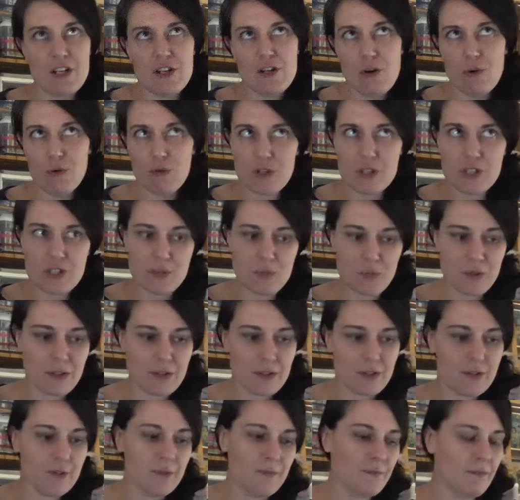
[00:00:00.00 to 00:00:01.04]

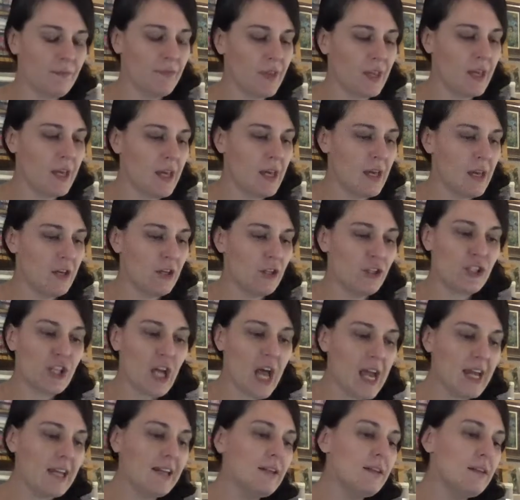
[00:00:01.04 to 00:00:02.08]
noticeable
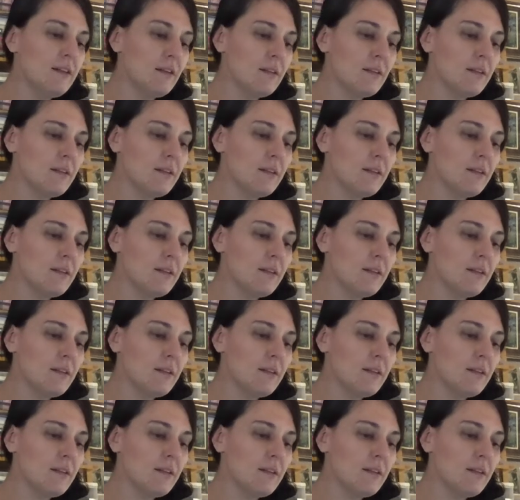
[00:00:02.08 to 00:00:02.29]
shine.